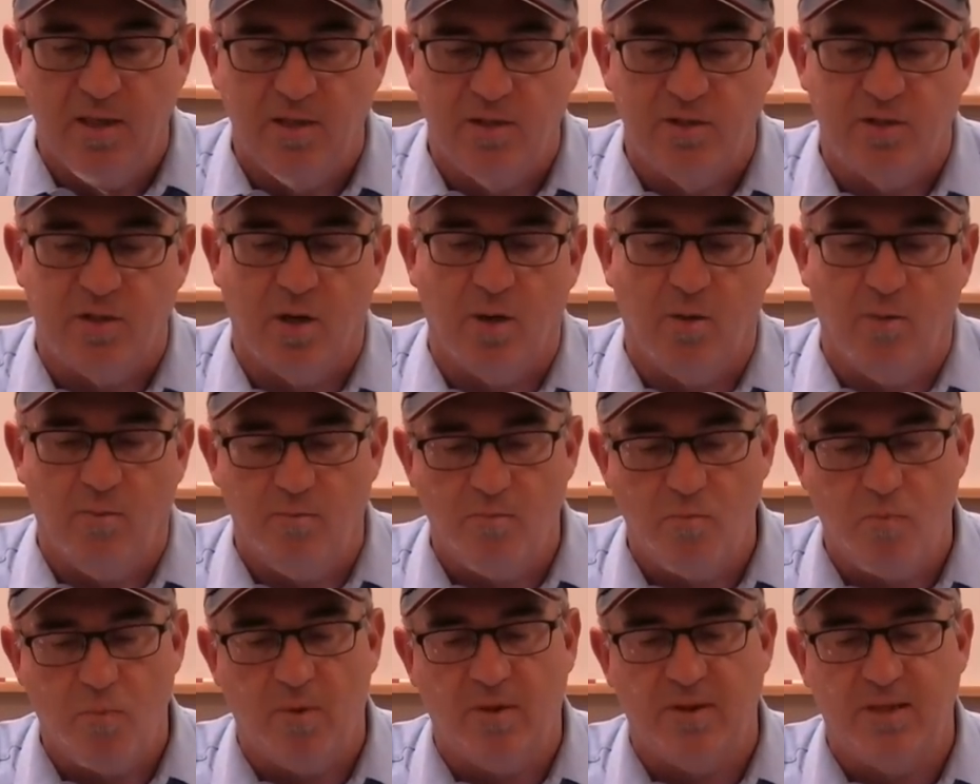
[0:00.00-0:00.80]
So
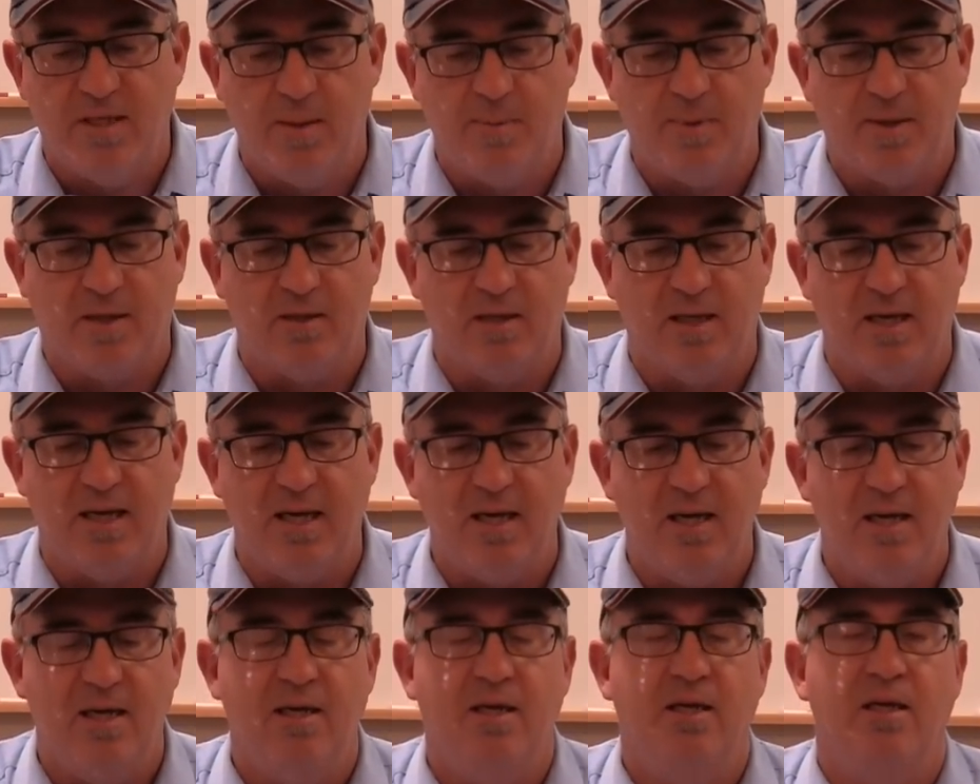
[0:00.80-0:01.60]

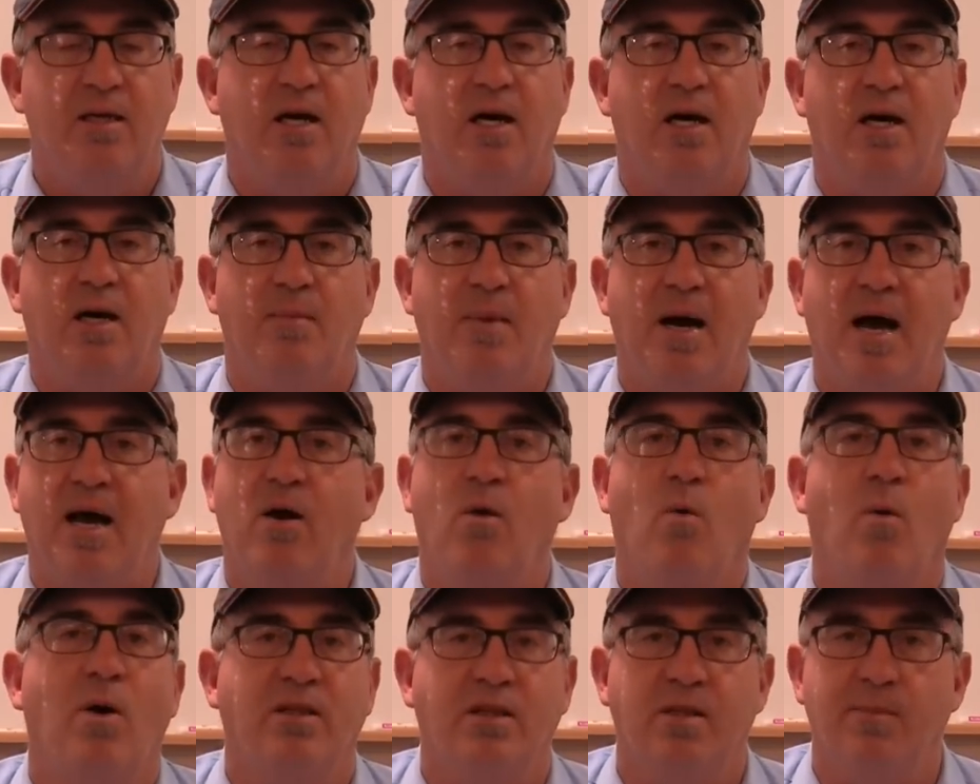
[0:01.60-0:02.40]
typically, I
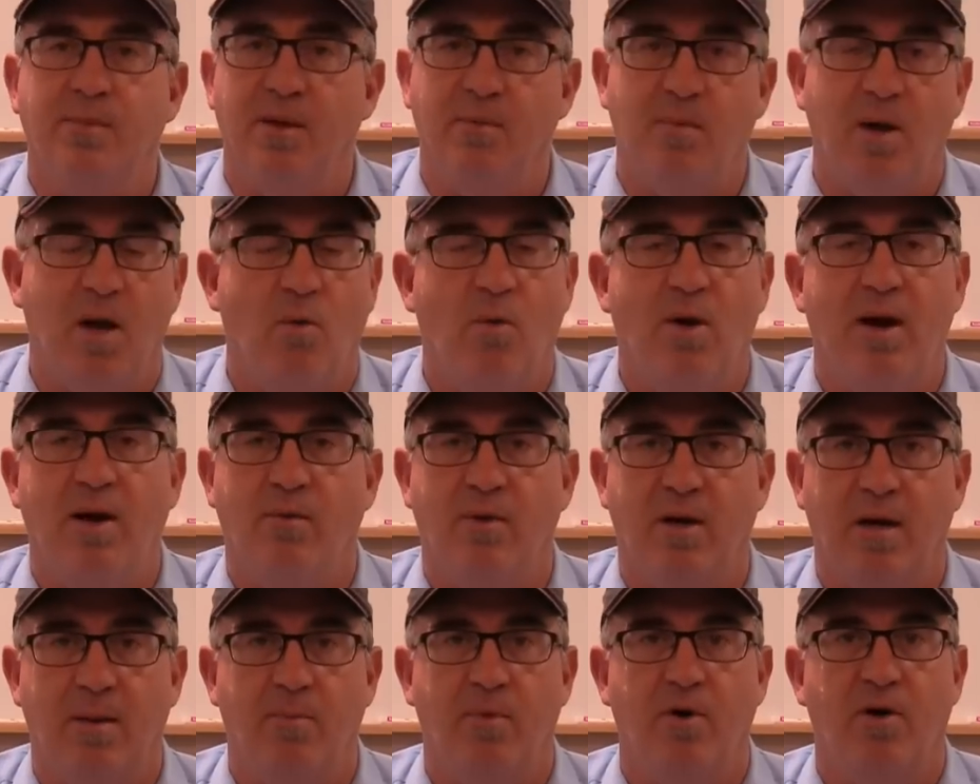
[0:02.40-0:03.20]
don't want them in my way
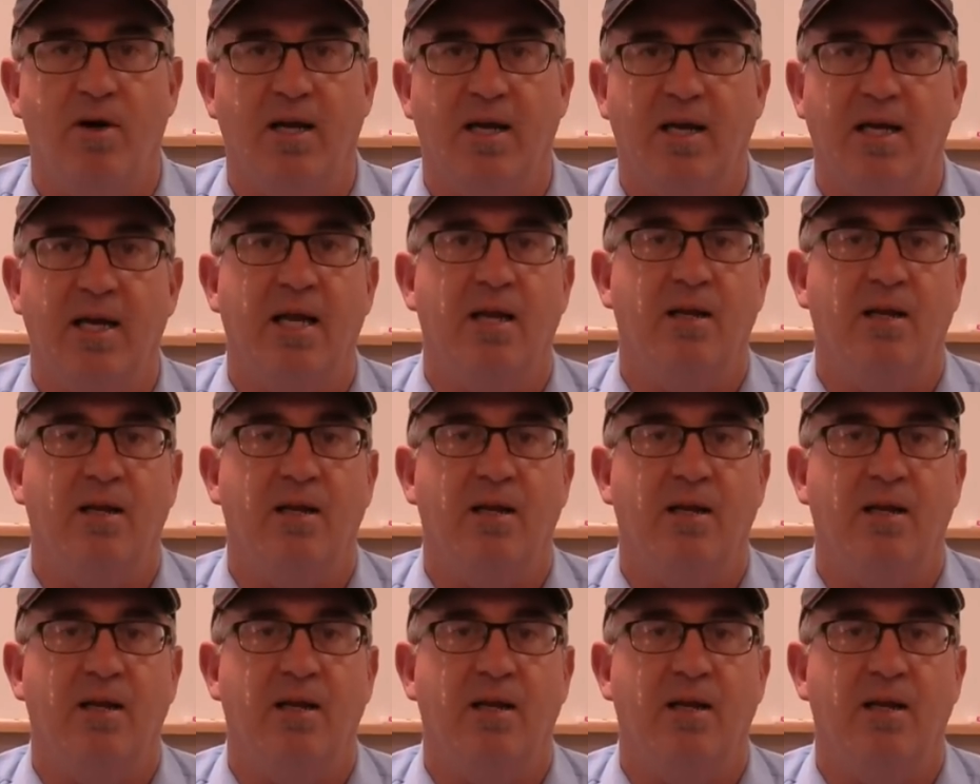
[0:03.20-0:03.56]
when I'm birding,